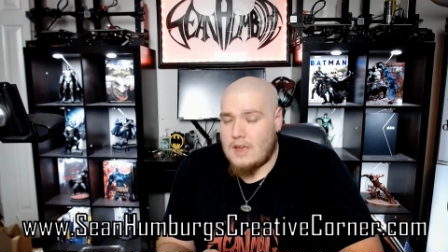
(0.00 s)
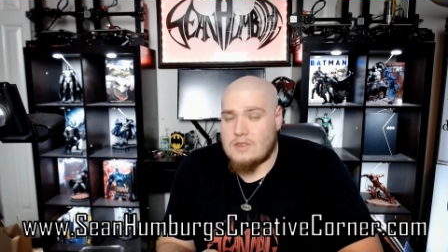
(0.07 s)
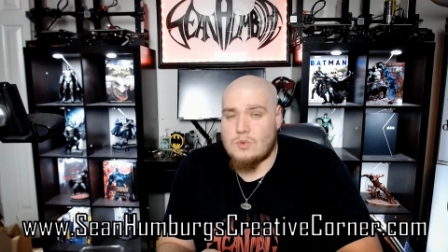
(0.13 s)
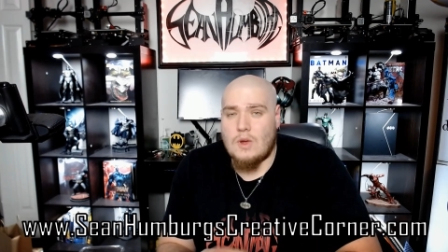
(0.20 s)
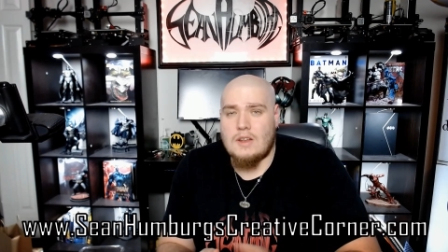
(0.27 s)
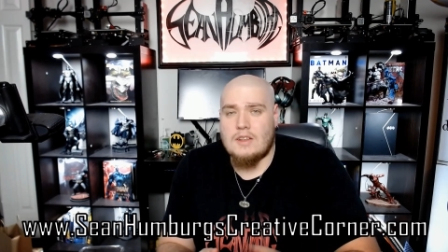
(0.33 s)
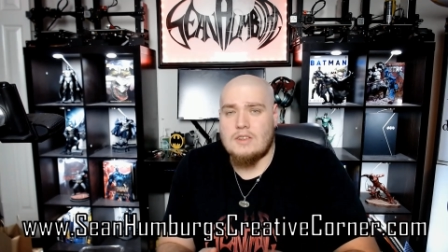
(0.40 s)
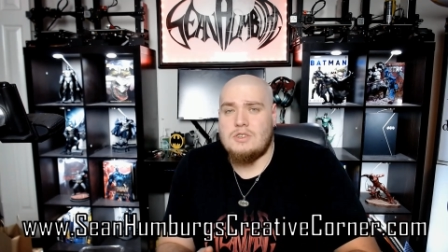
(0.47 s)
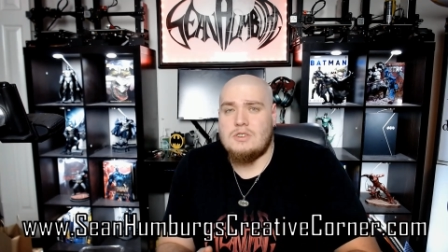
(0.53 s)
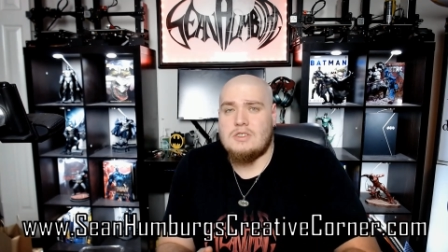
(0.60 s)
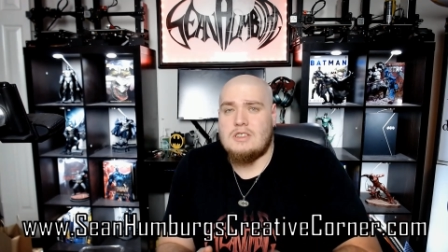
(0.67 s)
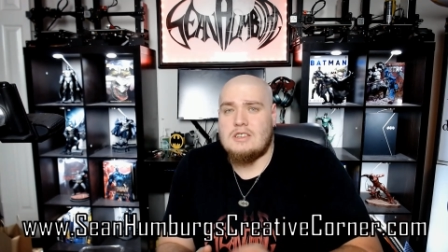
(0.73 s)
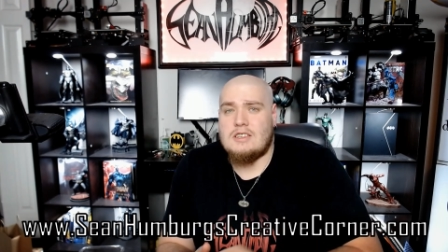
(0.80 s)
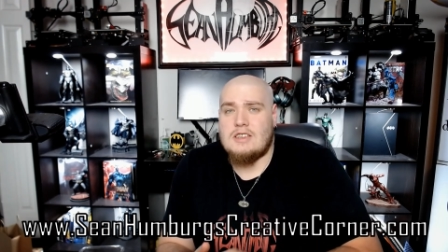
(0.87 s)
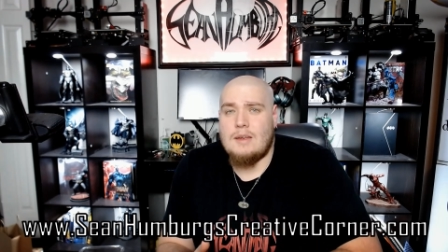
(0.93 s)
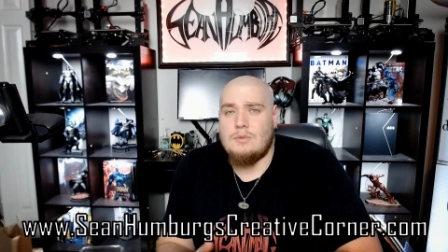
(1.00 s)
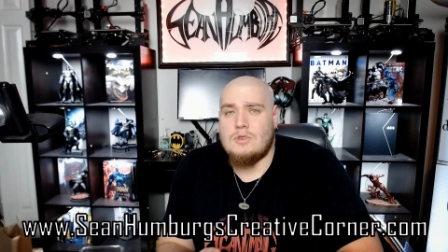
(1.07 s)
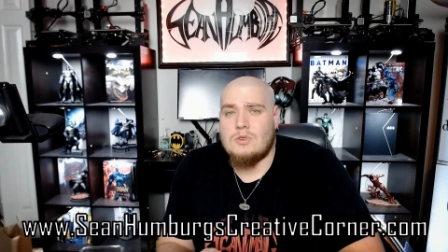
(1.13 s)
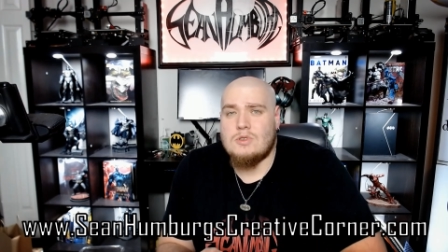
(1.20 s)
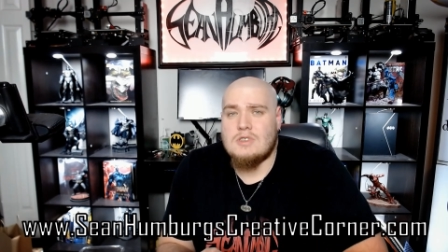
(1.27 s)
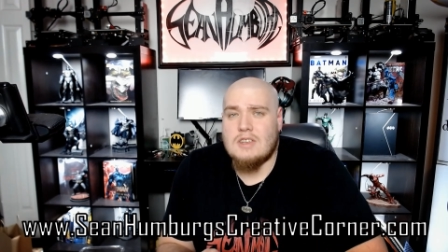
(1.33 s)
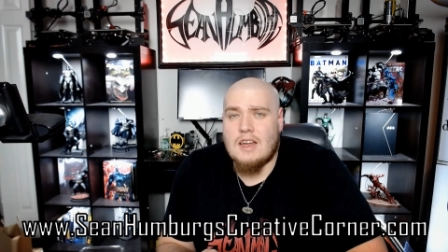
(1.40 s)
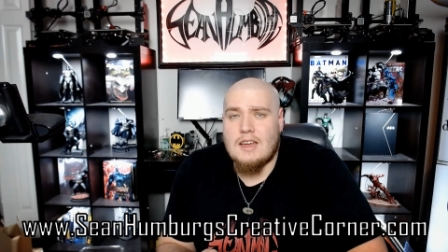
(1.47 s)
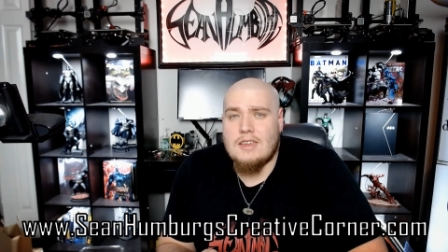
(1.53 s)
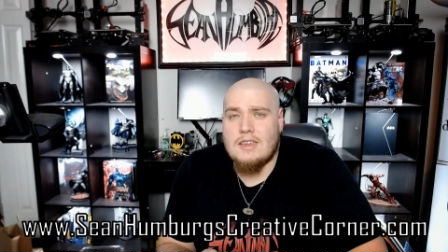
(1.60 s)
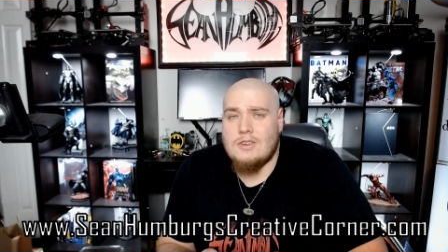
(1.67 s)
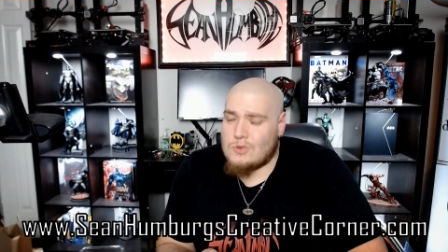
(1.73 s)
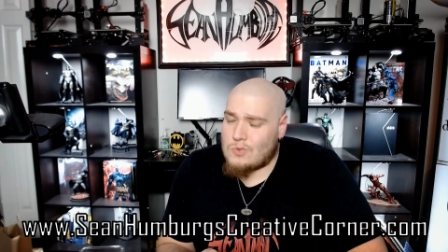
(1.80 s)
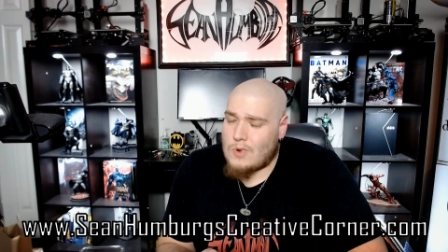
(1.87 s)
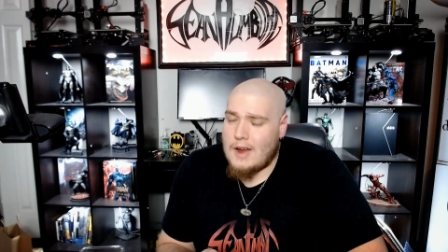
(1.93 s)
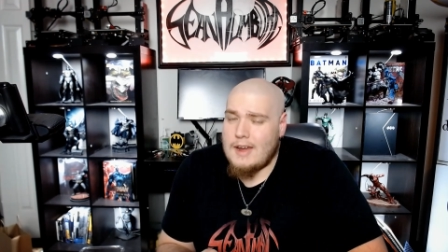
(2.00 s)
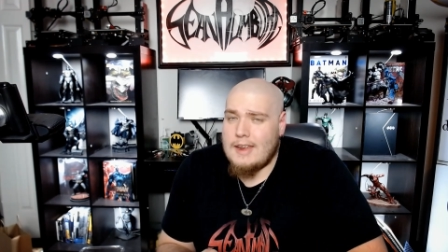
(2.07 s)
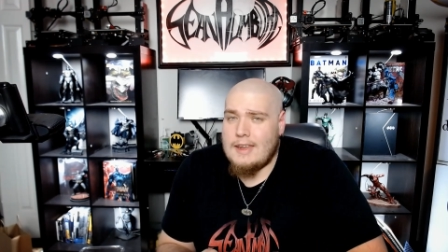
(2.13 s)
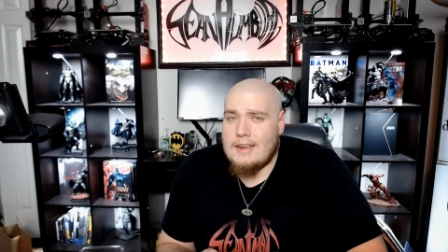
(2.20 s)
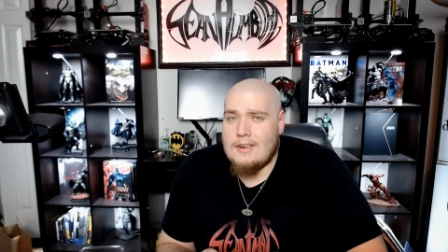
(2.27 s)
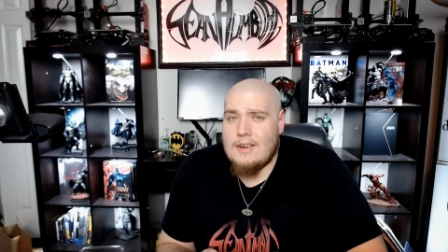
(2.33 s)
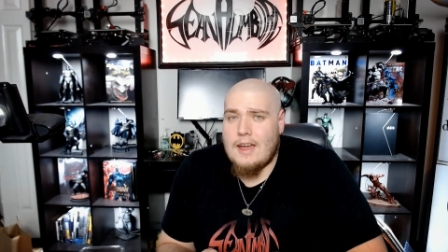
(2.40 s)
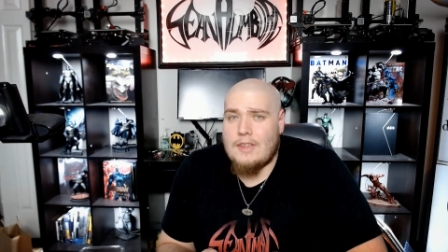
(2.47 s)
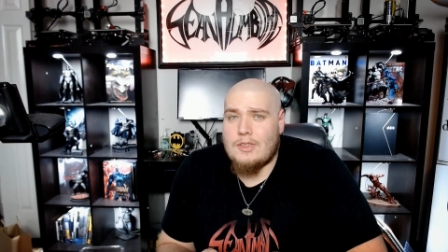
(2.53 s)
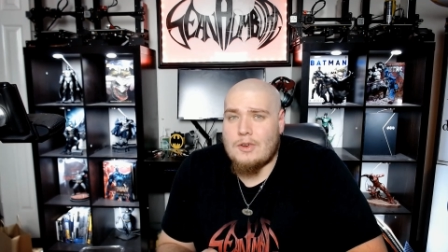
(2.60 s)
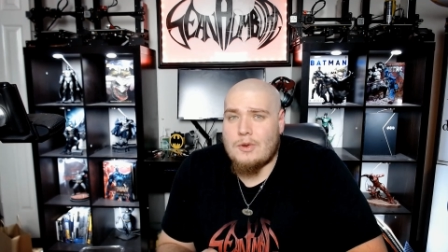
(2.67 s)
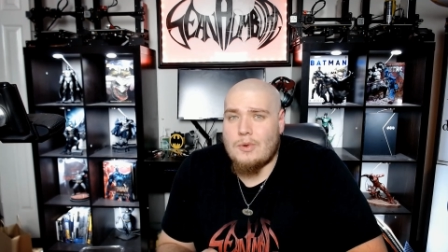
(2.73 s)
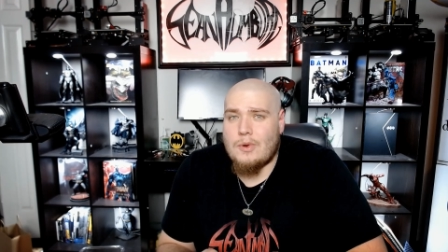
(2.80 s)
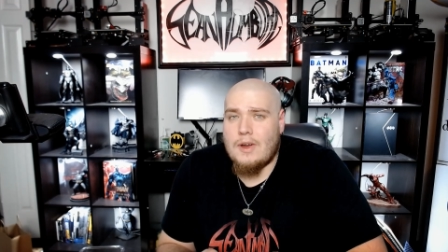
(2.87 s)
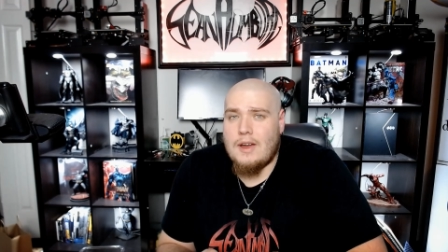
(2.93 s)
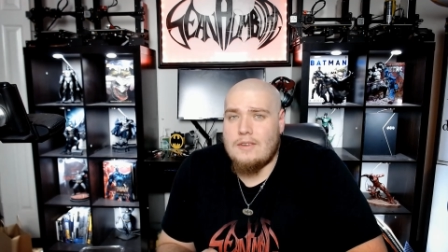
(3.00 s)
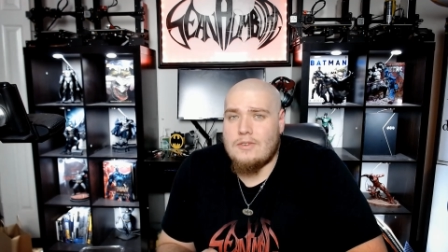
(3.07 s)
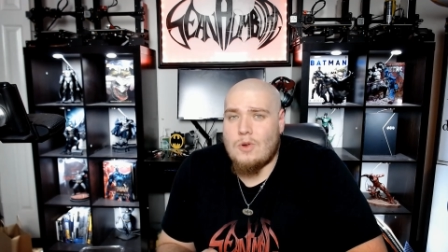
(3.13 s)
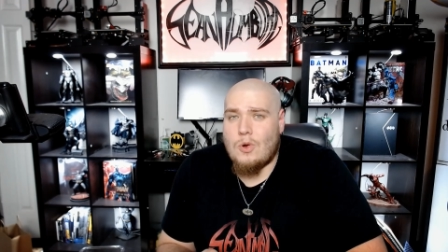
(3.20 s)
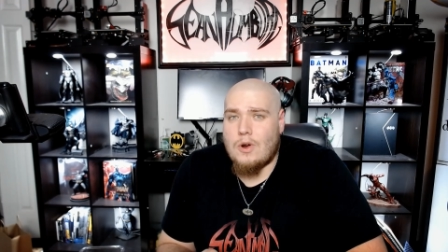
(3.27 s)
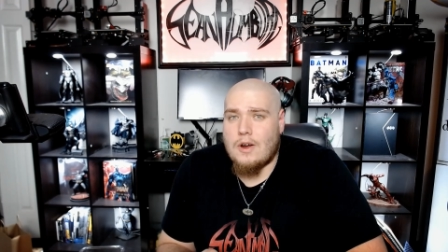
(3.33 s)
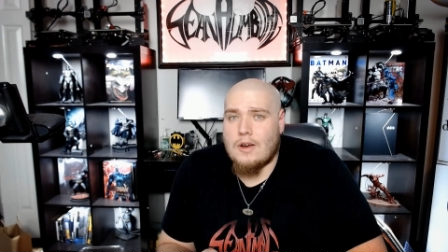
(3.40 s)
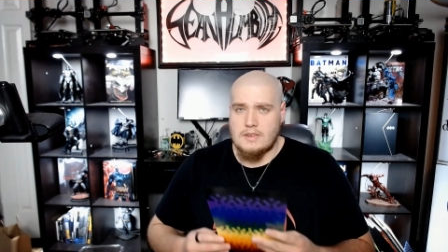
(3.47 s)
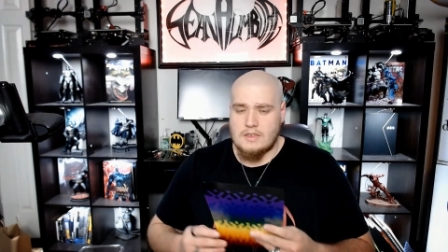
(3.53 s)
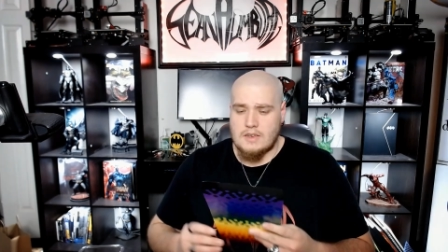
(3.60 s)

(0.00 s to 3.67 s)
as well as use the same tools that I use right here at the Creative Corner.